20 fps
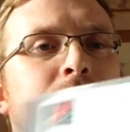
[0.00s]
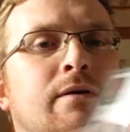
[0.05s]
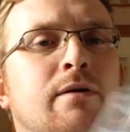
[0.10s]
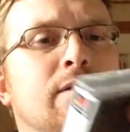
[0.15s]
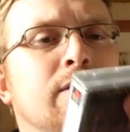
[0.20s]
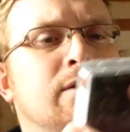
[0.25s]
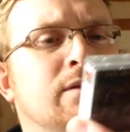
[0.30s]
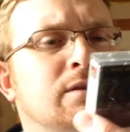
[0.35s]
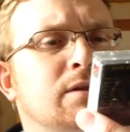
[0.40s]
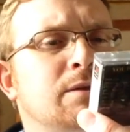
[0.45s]

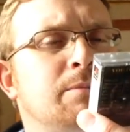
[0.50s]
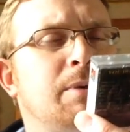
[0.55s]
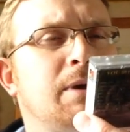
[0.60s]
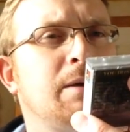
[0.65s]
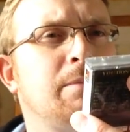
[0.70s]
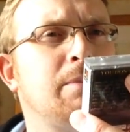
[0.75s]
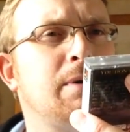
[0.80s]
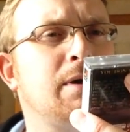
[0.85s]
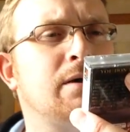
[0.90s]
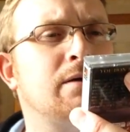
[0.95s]
I pay
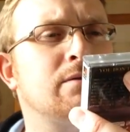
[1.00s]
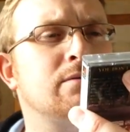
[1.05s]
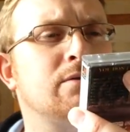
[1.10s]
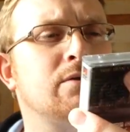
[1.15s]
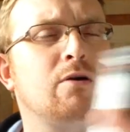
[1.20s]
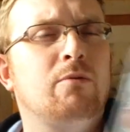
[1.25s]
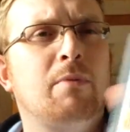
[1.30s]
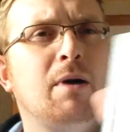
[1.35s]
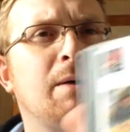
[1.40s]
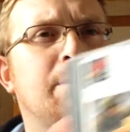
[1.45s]
a pack?
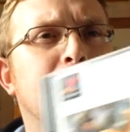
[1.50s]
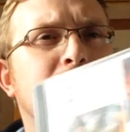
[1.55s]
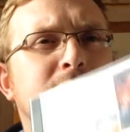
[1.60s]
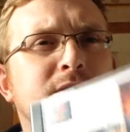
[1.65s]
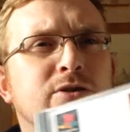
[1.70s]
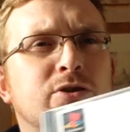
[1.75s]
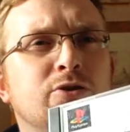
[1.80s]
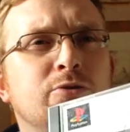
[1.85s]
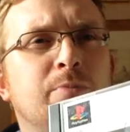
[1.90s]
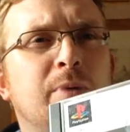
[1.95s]
No, I might pay
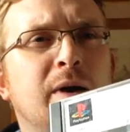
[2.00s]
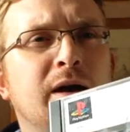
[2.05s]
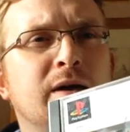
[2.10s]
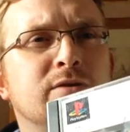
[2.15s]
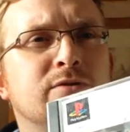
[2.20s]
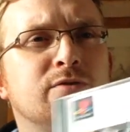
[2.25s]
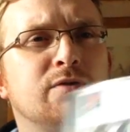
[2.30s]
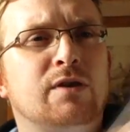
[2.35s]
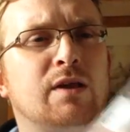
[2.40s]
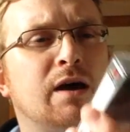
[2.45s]

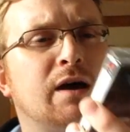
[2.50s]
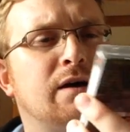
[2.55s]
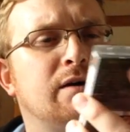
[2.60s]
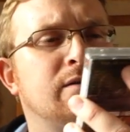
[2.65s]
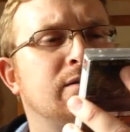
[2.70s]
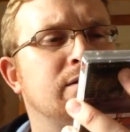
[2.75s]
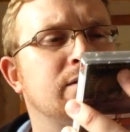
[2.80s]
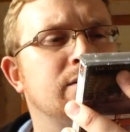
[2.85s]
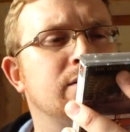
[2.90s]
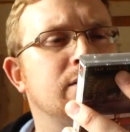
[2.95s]
£2 for that.
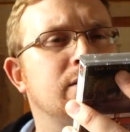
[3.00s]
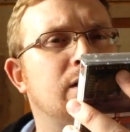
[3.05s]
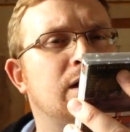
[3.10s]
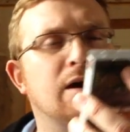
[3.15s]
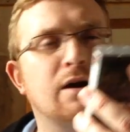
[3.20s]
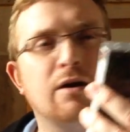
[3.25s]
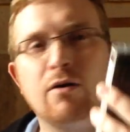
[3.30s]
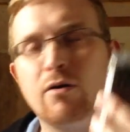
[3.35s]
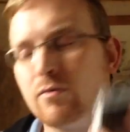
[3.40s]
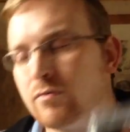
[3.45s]
I
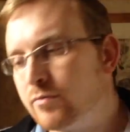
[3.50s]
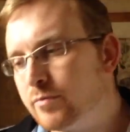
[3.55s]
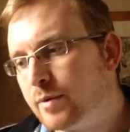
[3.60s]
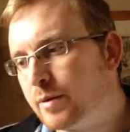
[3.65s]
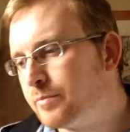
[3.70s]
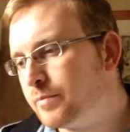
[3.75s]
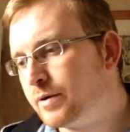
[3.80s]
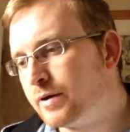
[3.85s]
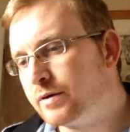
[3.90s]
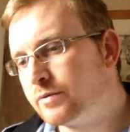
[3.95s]
can't
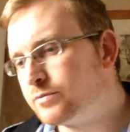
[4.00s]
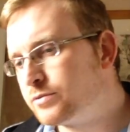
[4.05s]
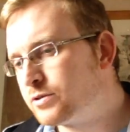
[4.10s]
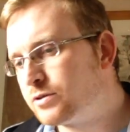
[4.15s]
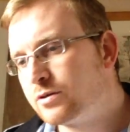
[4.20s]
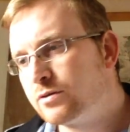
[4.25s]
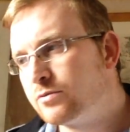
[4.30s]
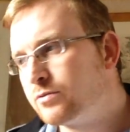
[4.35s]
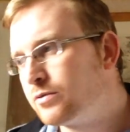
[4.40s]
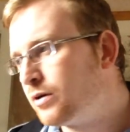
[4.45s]
remember. It was
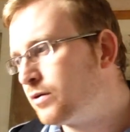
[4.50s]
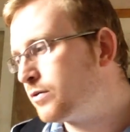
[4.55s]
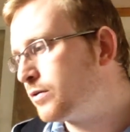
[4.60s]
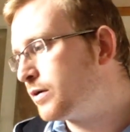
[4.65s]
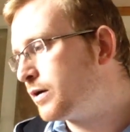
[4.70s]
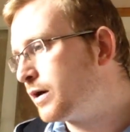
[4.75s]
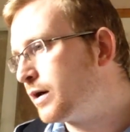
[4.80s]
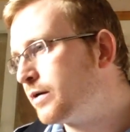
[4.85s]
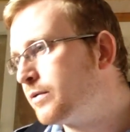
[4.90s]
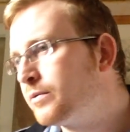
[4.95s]
so long
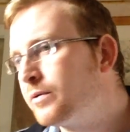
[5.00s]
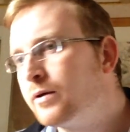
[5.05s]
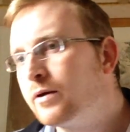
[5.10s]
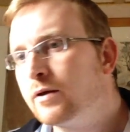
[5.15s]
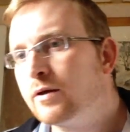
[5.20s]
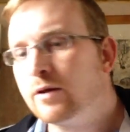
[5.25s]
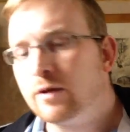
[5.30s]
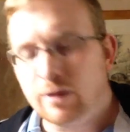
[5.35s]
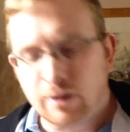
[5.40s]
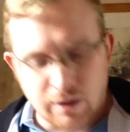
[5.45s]
ago.
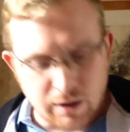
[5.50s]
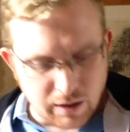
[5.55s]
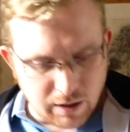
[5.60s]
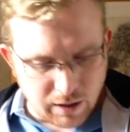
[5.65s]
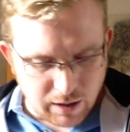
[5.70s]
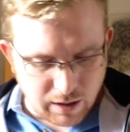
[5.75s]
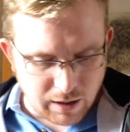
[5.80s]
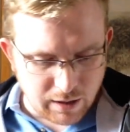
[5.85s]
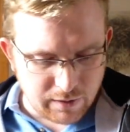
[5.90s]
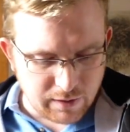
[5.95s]

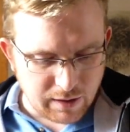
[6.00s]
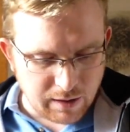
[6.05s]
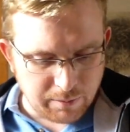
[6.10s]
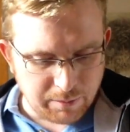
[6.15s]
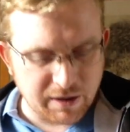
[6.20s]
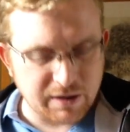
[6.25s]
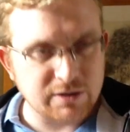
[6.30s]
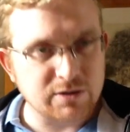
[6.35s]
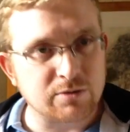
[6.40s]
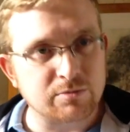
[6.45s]
Then I
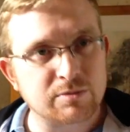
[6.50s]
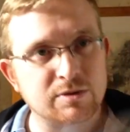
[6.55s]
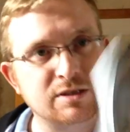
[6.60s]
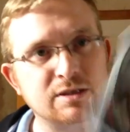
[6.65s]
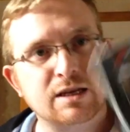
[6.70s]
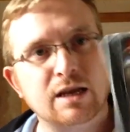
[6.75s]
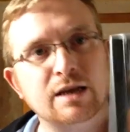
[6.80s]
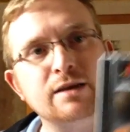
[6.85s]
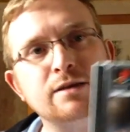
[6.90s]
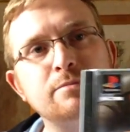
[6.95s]
picked up the
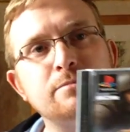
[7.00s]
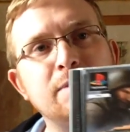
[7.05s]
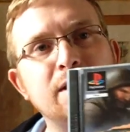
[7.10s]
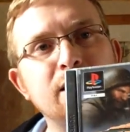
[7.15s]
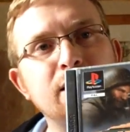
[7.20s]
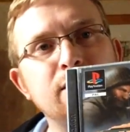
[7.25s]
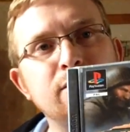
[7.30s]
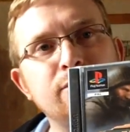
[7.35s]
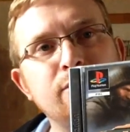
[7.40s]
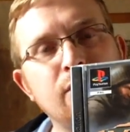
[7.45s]
standard
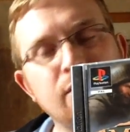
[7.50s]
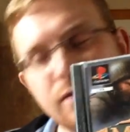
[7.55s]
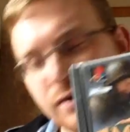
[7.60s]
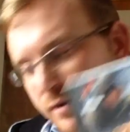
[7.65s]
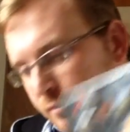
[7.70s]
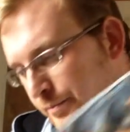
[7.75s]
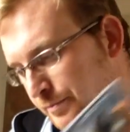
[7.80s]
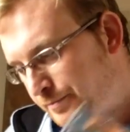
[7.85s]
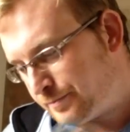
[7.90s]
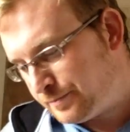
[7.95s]
Medal of
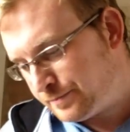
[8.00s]
Honor.